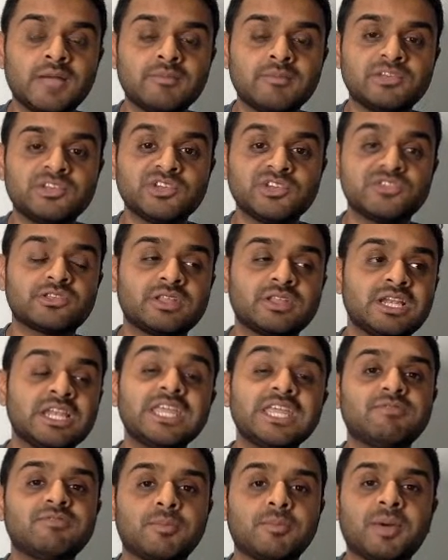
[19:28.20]
does
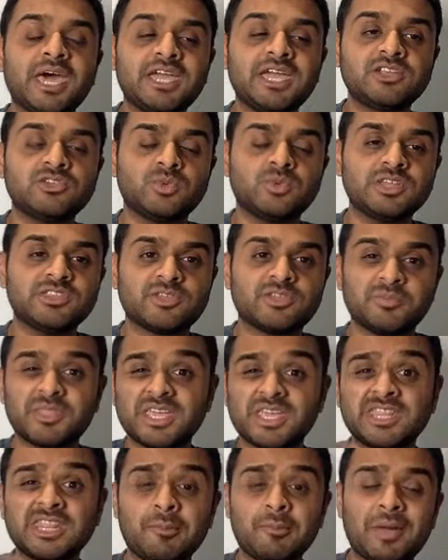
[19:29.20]
leave a page with something
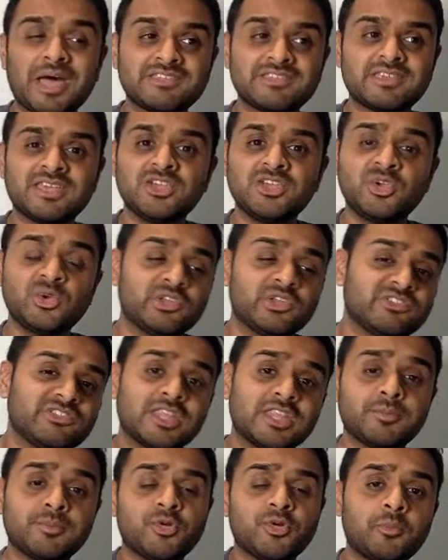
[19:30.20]
in their basket, you can
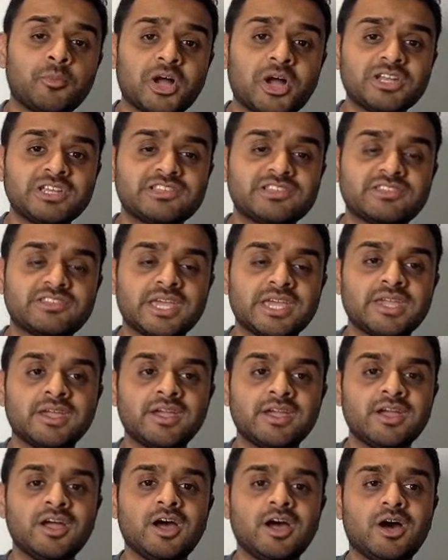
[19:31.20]
send them a reminder to say,
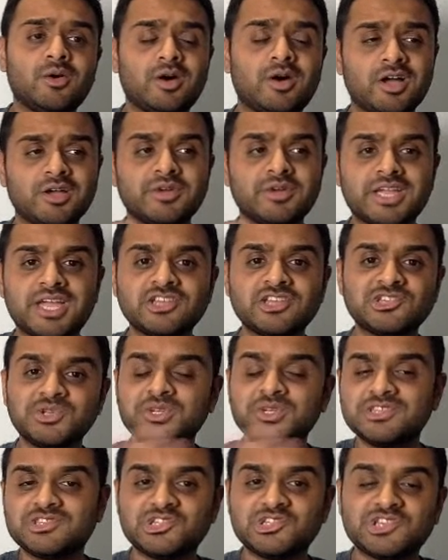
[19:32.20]
oh, hi Rakesh, you
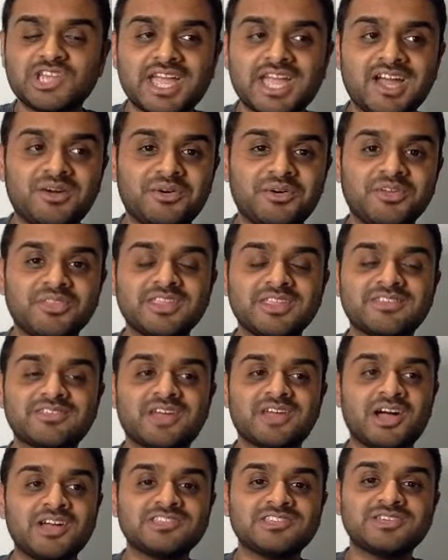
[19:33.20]
need to check out on this
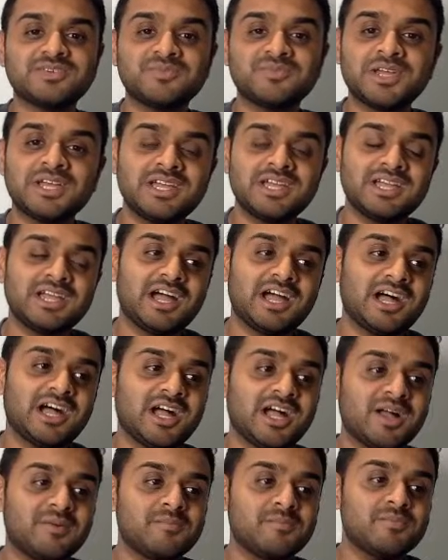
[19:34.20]
item,
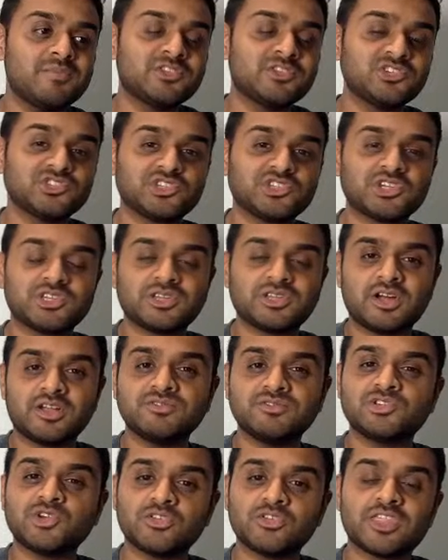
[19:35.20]
just to kind of
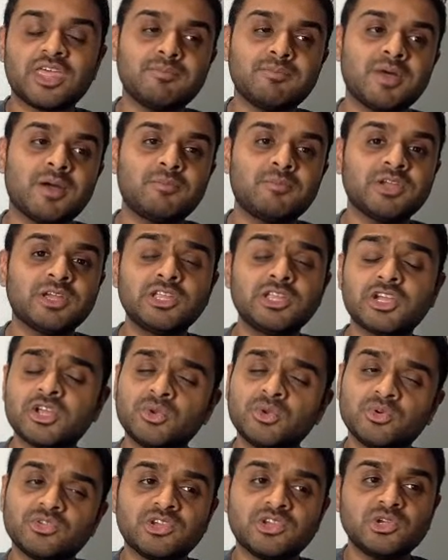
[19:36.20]
jog their memory. And you can
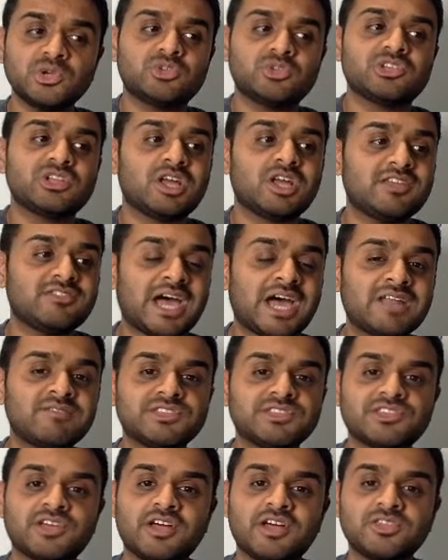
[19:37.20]
also utilize
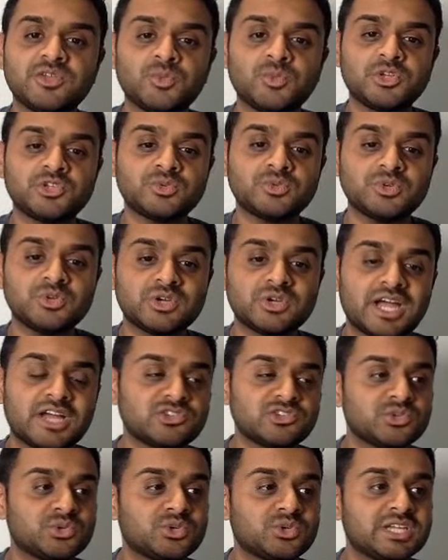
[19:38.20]
advertising, which we'll look at
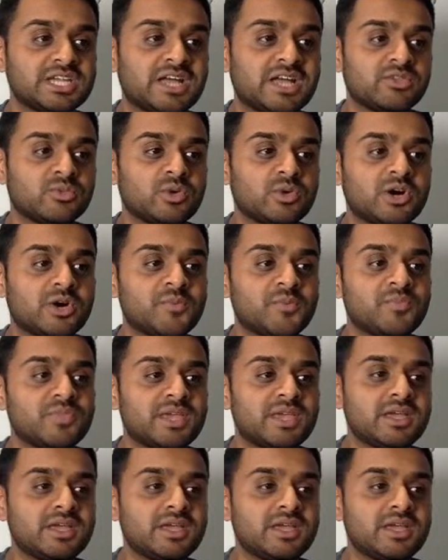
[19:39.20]
shortly as well.